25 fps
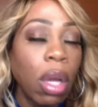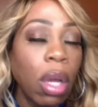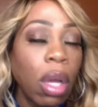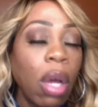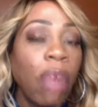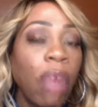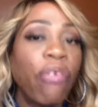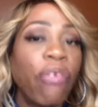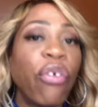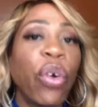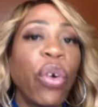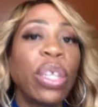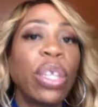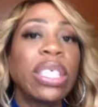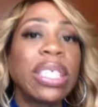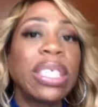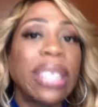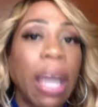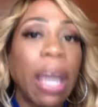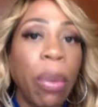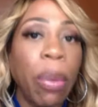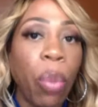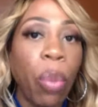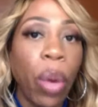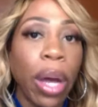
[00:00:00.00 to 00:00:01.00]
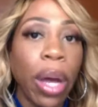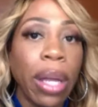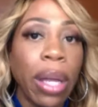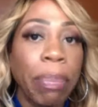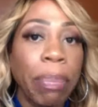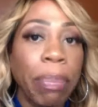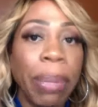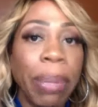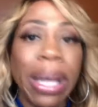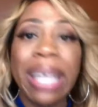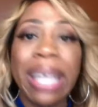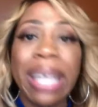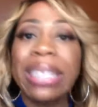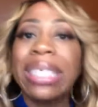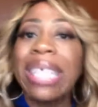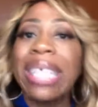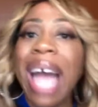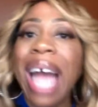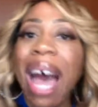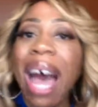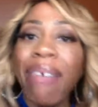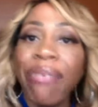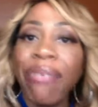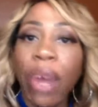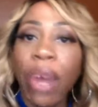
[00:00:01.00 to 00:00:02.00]
for someone, because
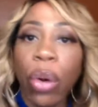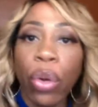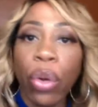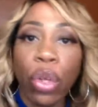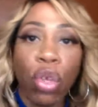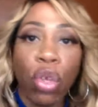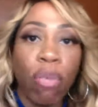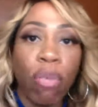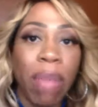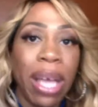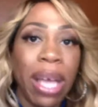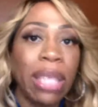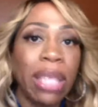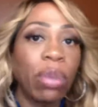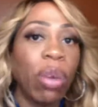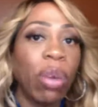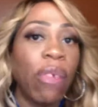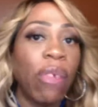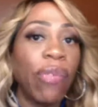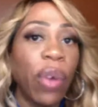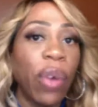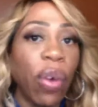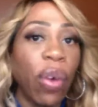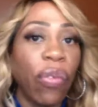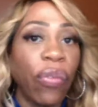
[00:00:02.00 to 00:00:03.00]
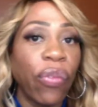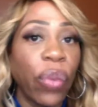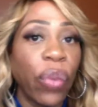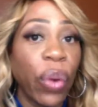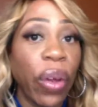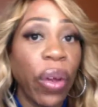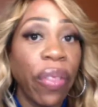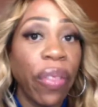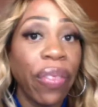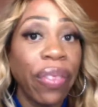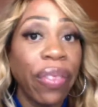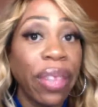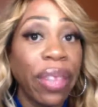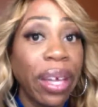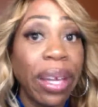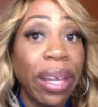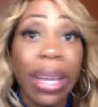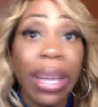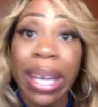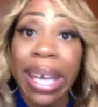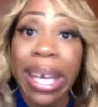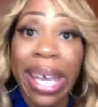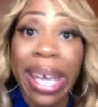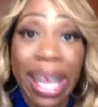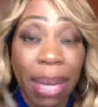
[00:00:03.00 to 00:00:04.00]
not voting, you may as well vote for the
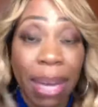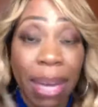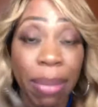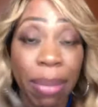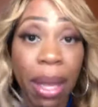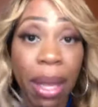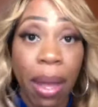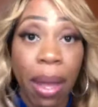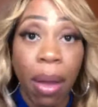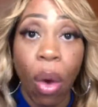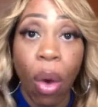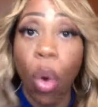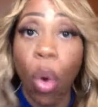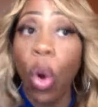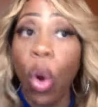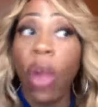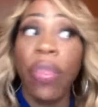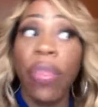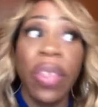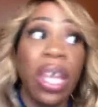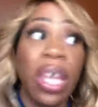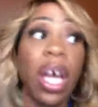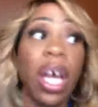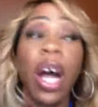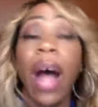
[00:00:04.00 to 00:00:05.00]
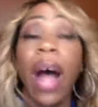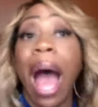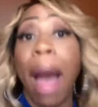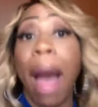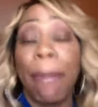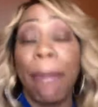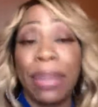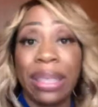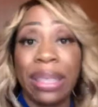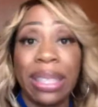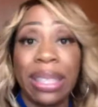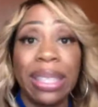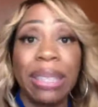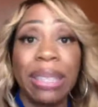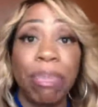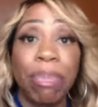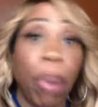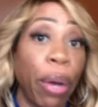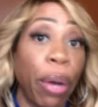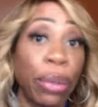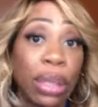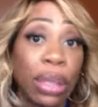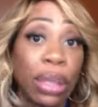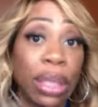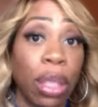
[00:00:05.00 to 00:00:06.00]
enemy or the opposite
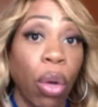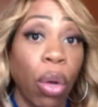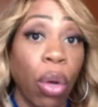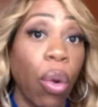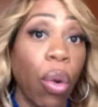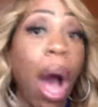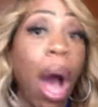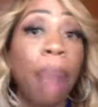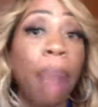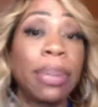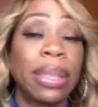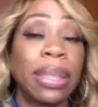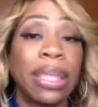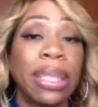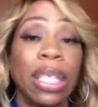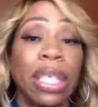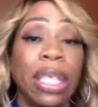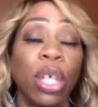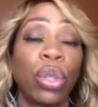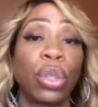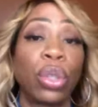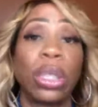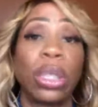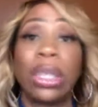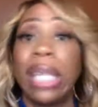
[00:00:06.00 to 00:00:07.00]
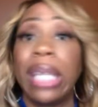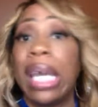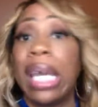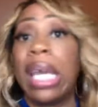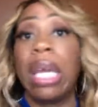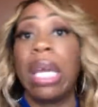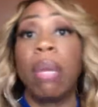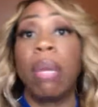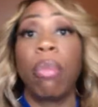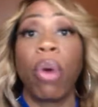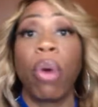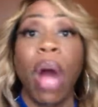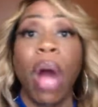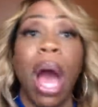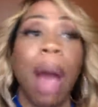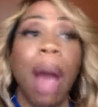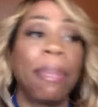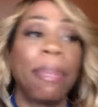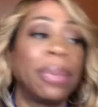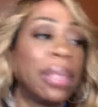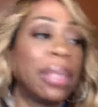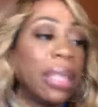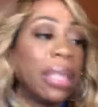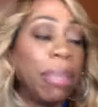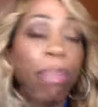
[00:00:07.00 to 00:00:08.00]
person or opposite team or
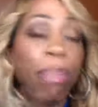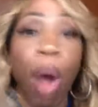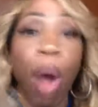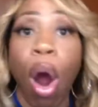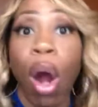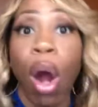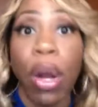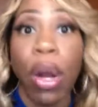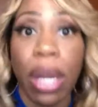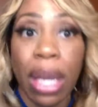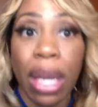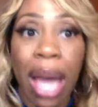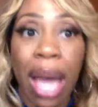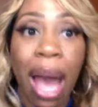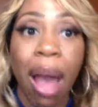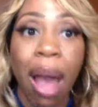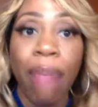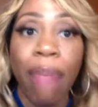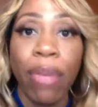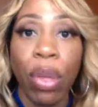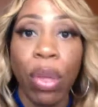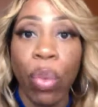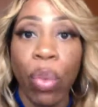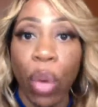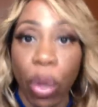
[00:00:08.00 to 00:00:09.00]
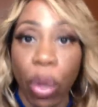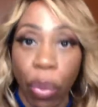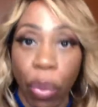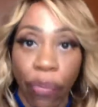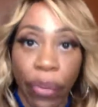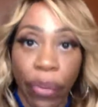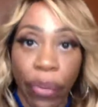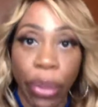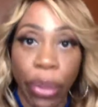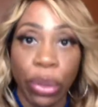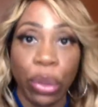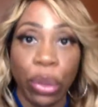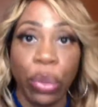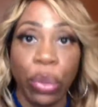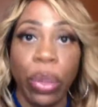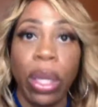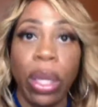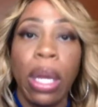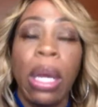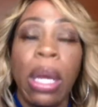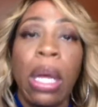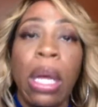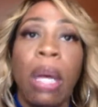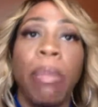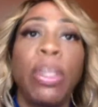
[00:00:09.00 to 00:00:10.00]
opposite party, however you want to refer to it.
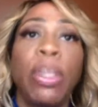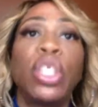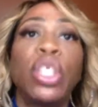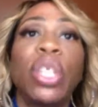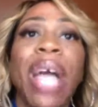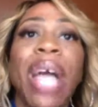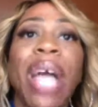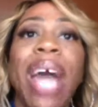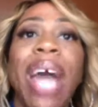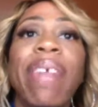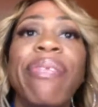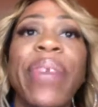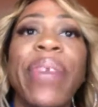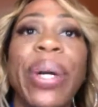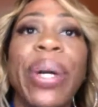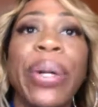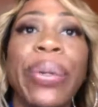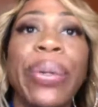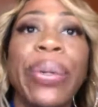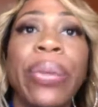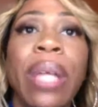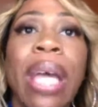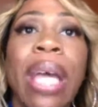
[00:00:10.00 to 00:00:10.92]
But you got to vote.